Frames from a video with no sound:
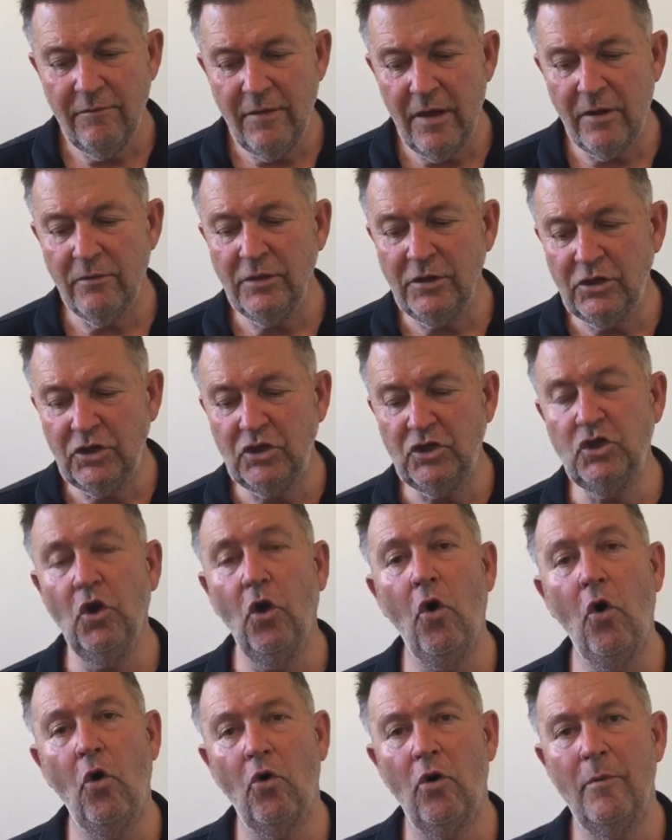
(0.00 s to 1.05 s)
very
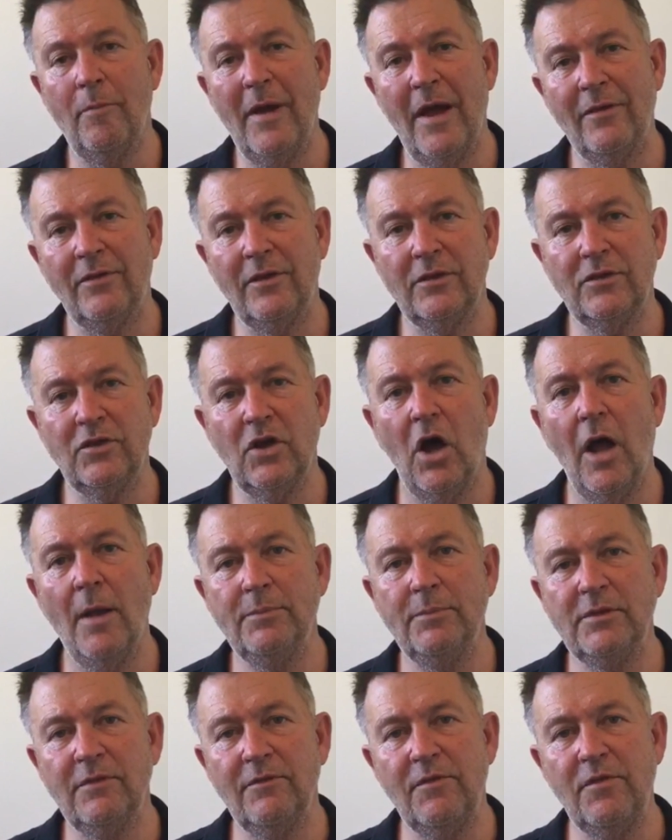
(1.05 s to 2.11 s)
sure about the
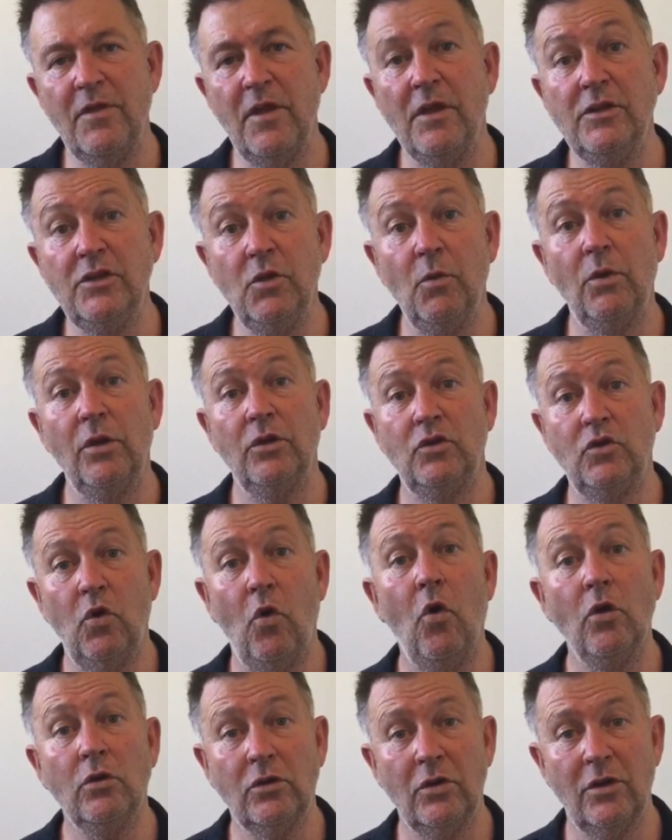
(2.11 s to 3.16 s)
types of things you want to
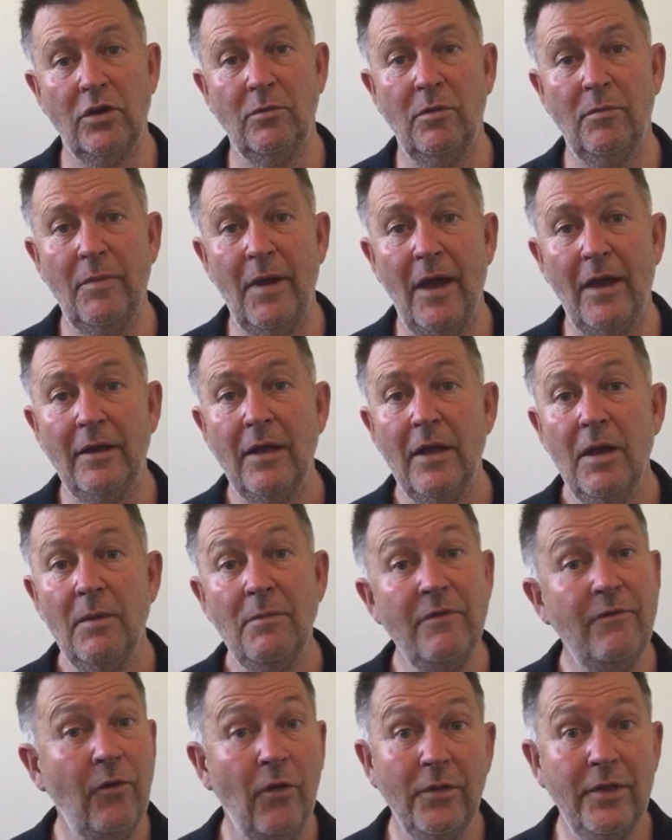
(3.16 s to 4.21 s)
talk to them about
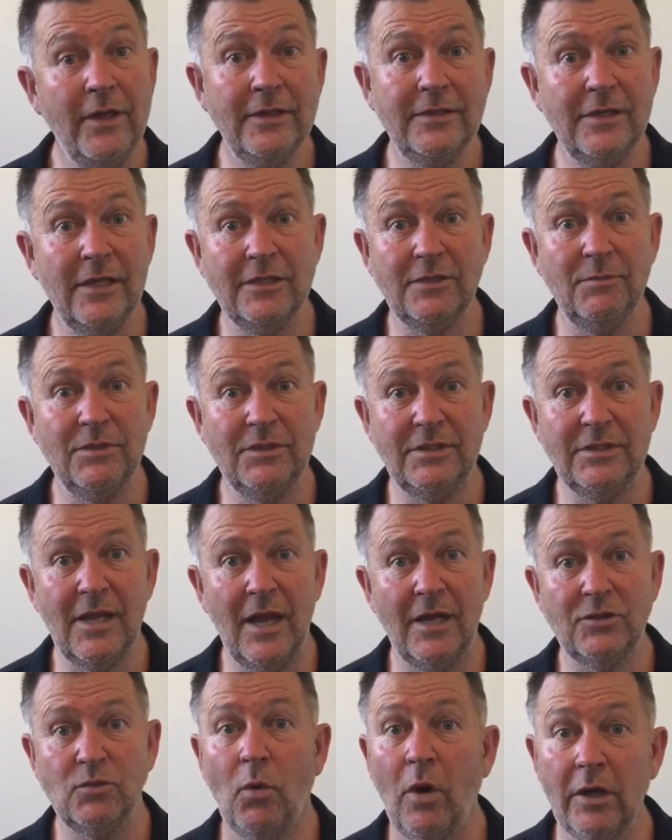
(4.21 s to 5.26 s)
before the assessment
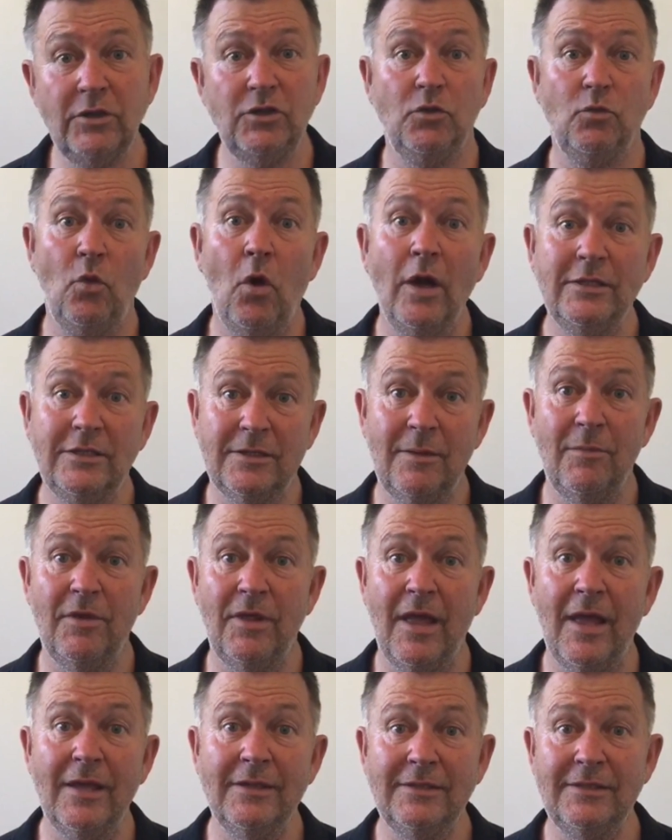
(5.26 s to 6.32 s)
starts. Why don't you write some of
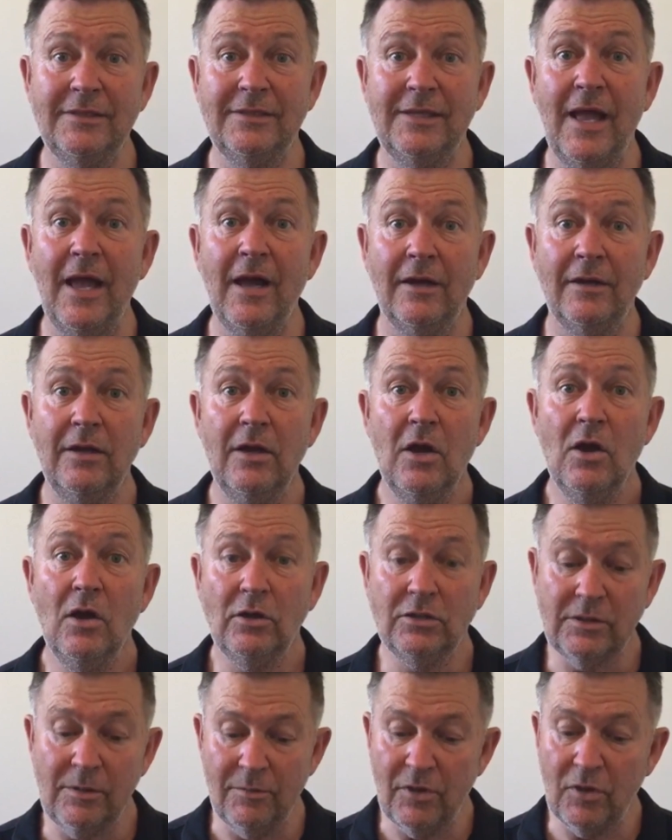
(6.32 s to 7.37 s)
the answers down
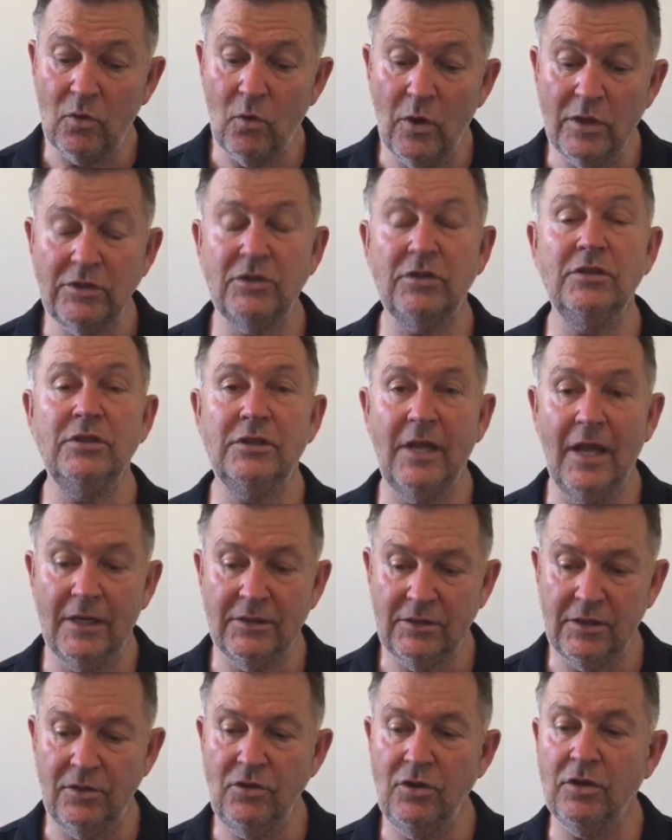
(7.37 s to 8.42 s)
or some of the questions
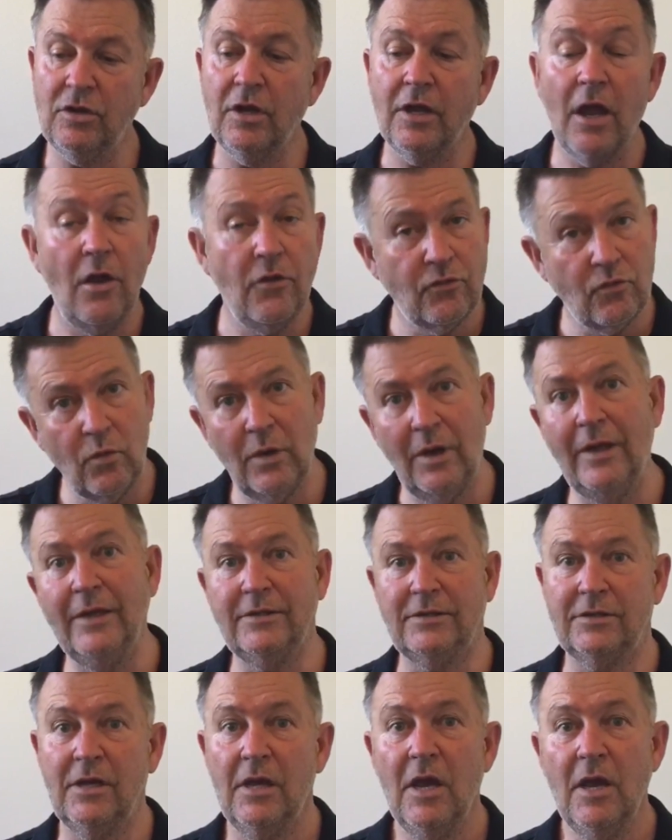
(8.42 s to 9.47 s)
down so that you can go through a
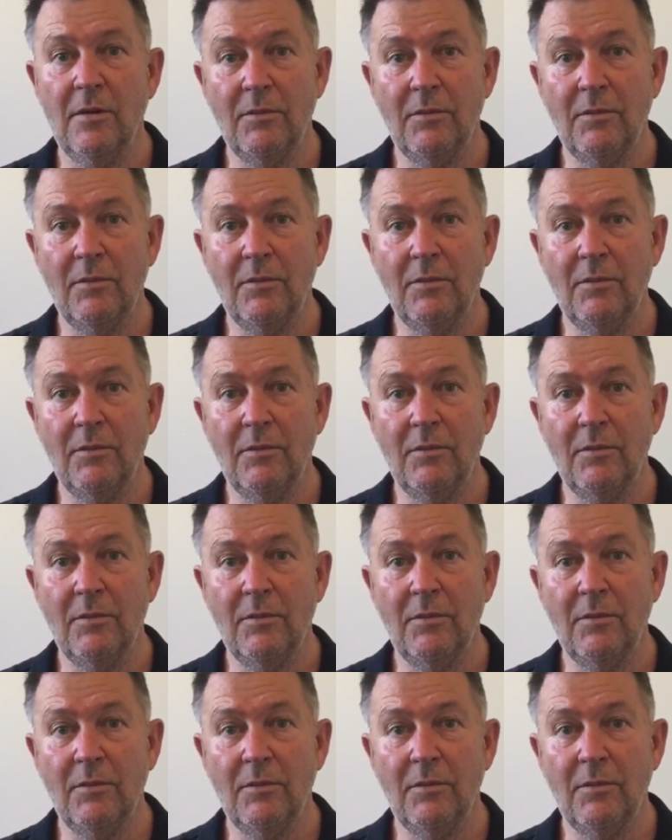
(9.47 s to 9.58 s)
list?